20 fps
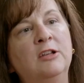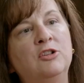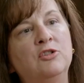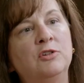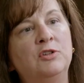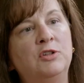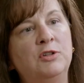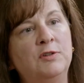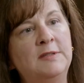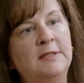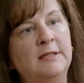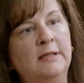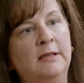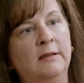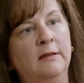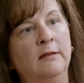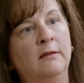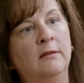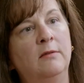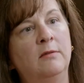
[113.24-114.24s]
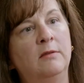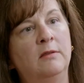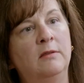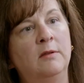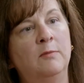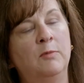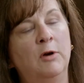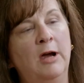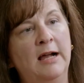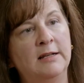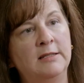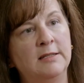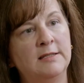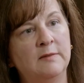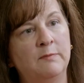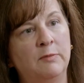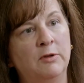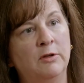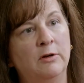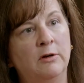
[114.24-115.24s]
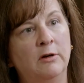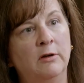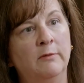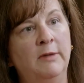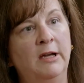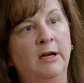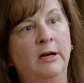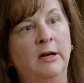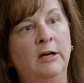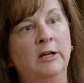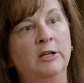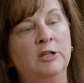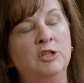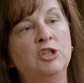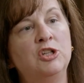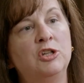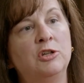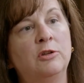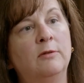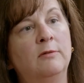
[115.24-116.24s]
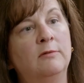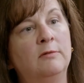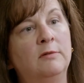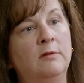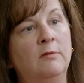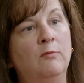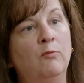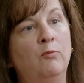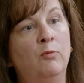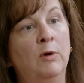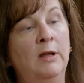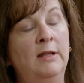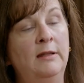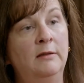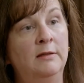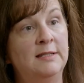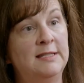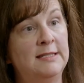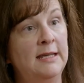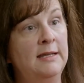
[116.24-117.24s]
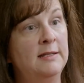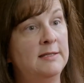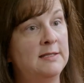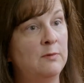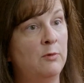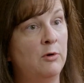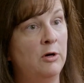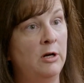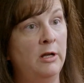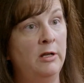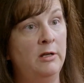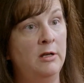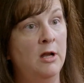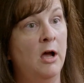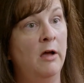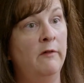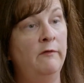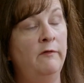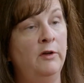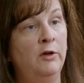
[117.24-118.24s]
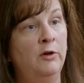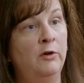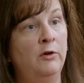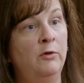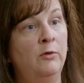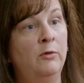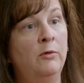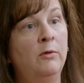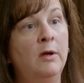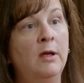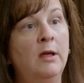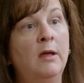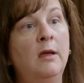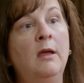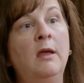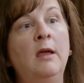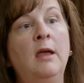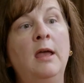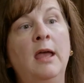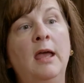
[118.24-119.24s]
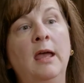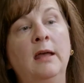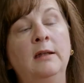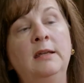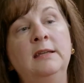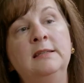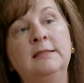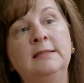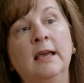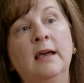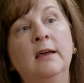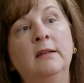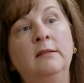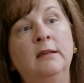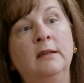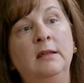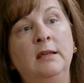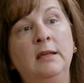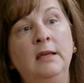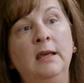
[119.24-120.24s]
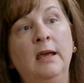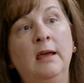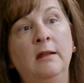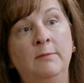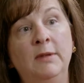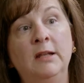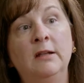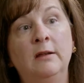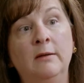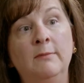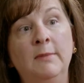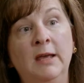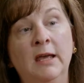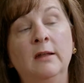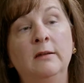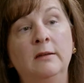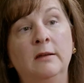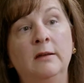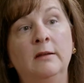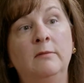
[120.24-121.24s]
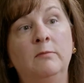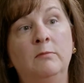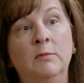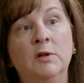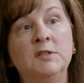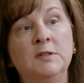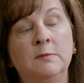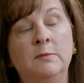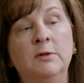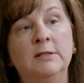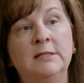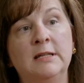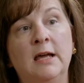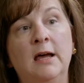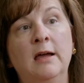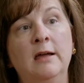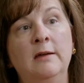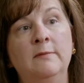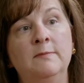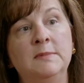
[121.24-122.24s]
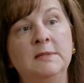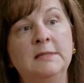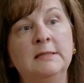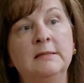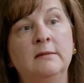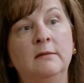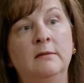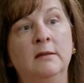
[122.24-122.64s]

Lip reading: introducing the practice of plural marriage when the saints were in Nauvoo, and he said that he had been commanded multiple times